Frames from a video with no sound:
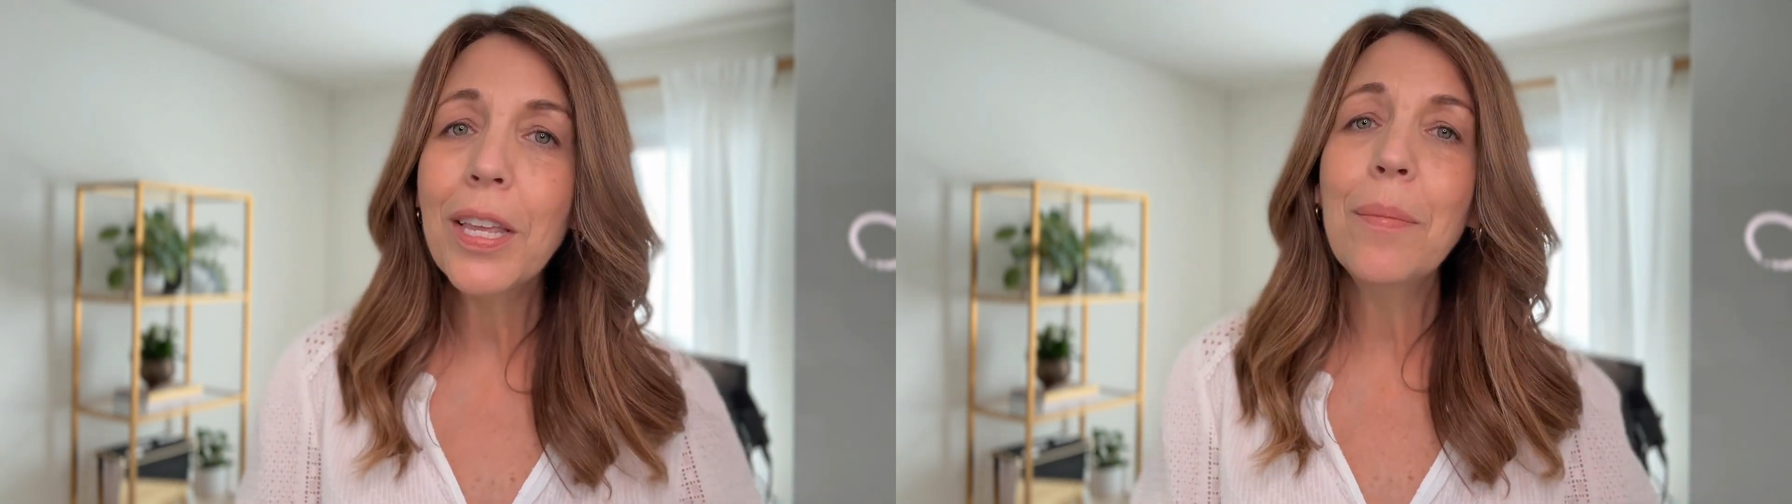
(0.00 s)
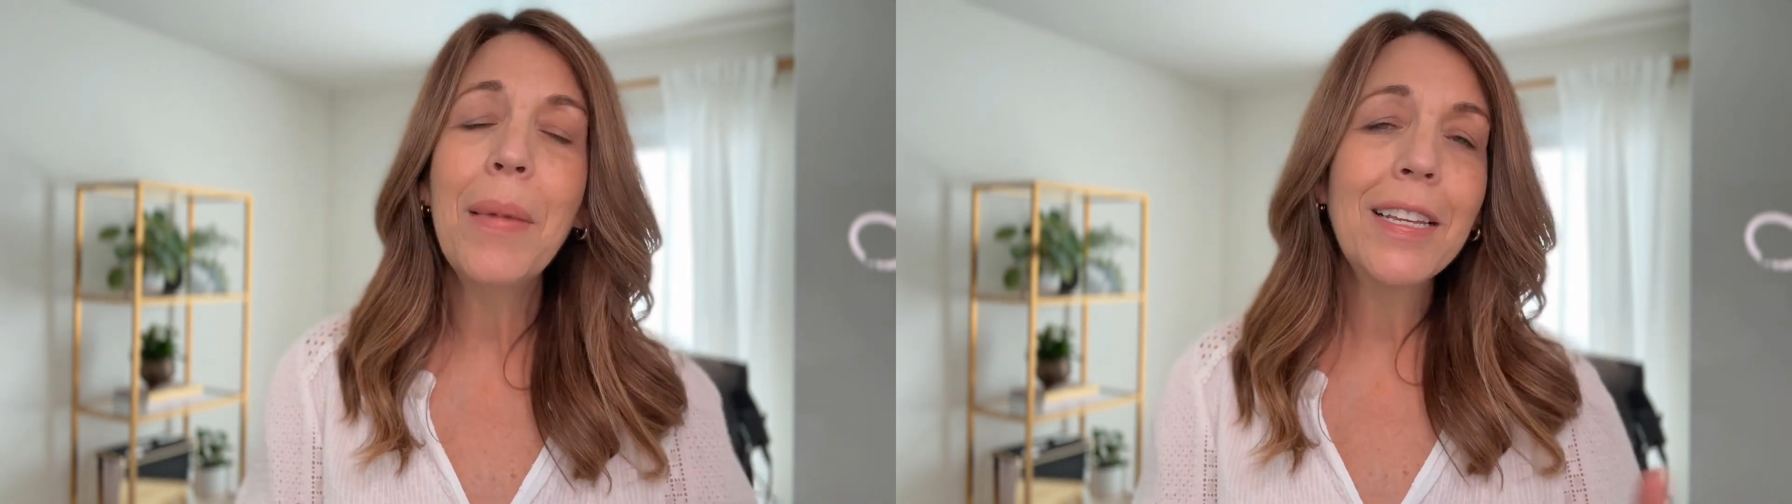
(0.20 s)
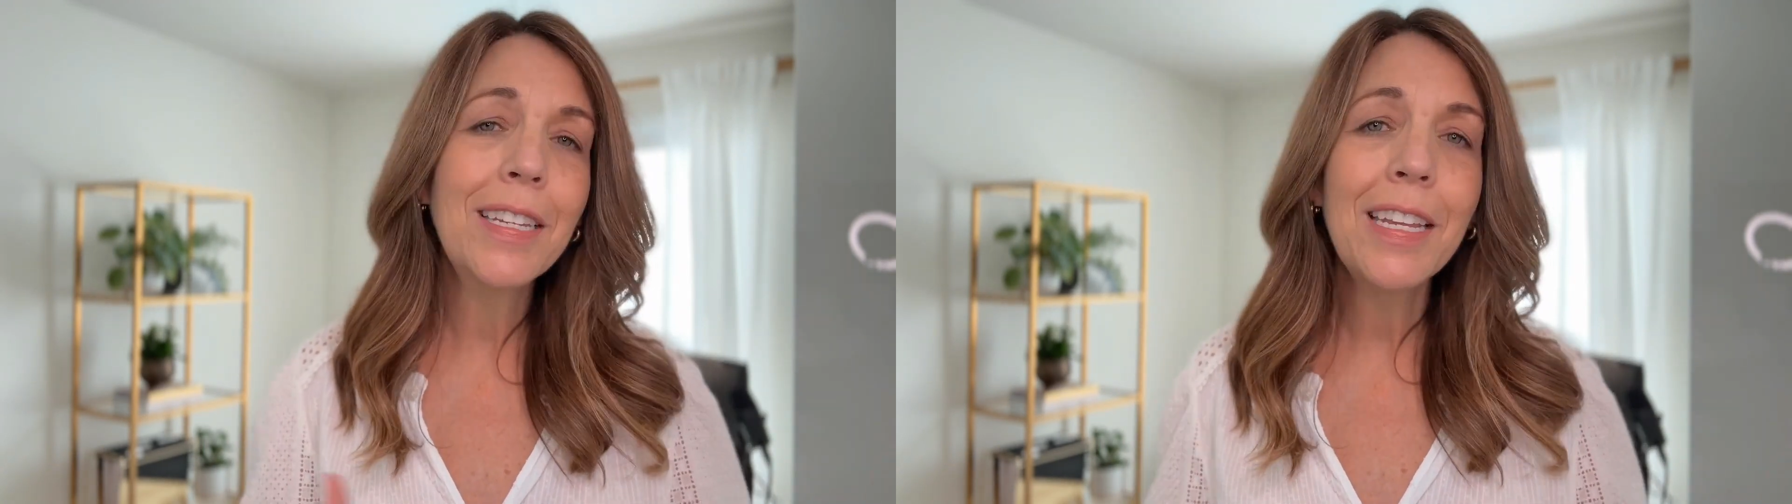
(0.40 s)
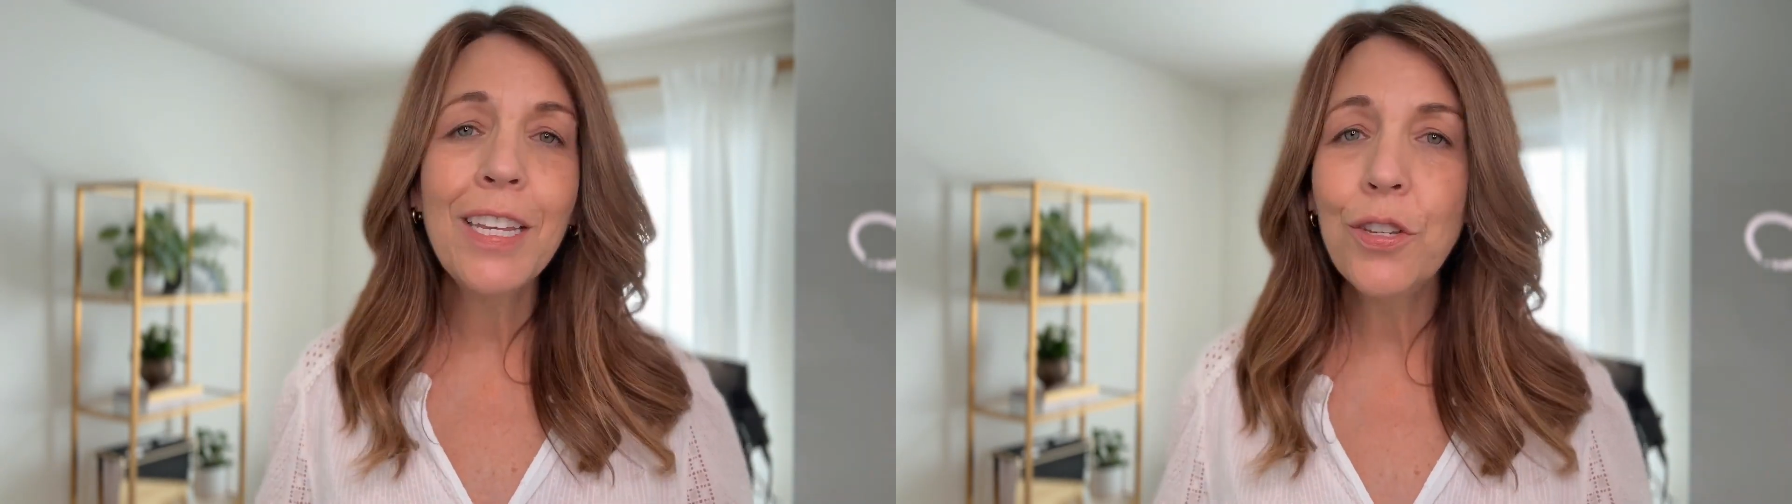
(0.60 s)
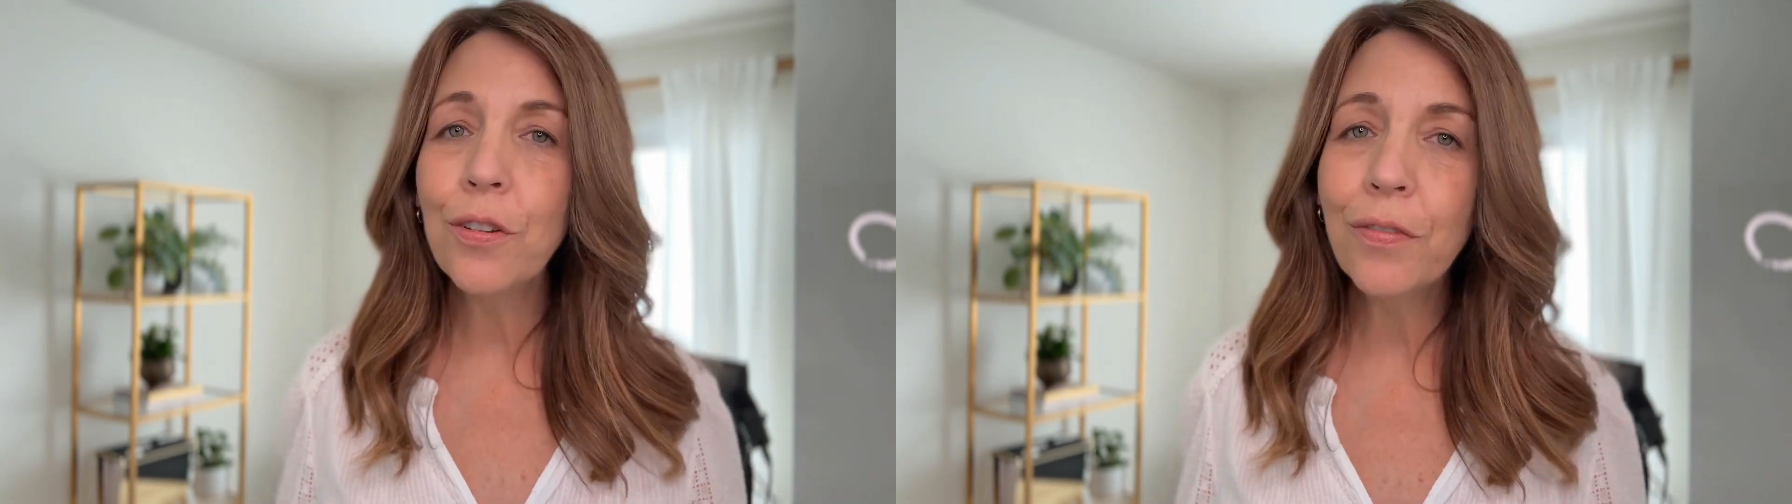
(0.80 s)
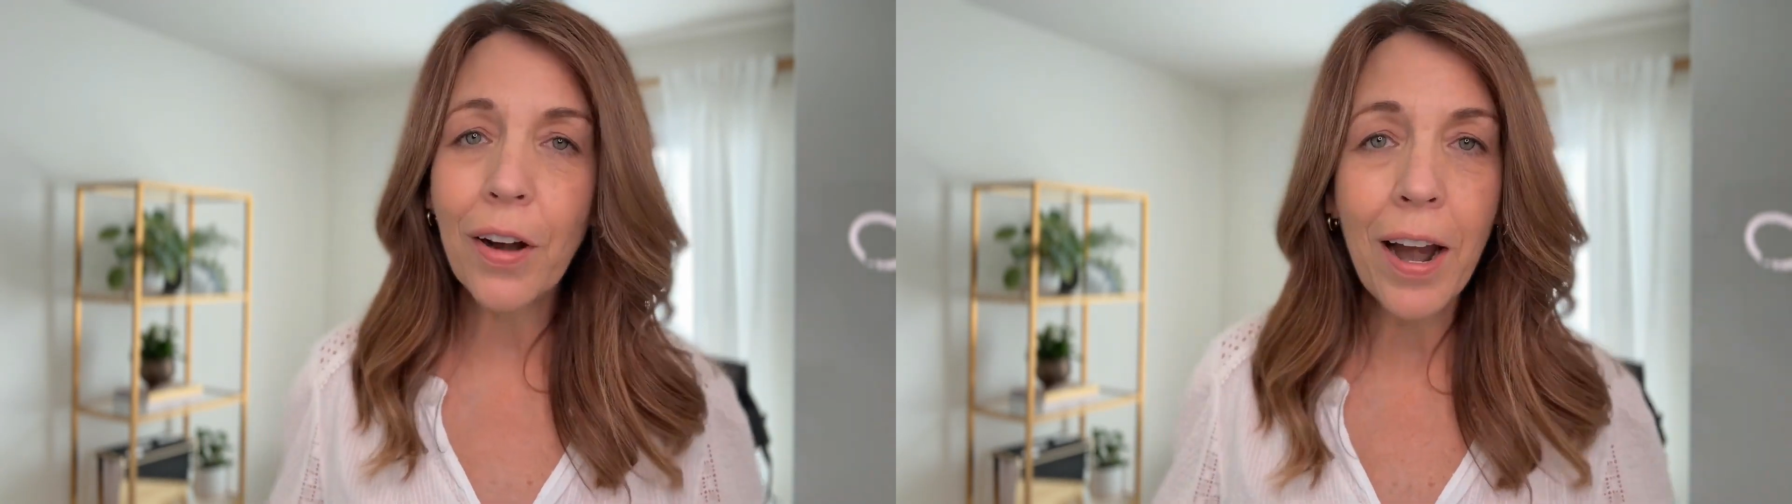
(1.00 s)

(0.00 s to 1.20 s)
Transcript: it makes it easier for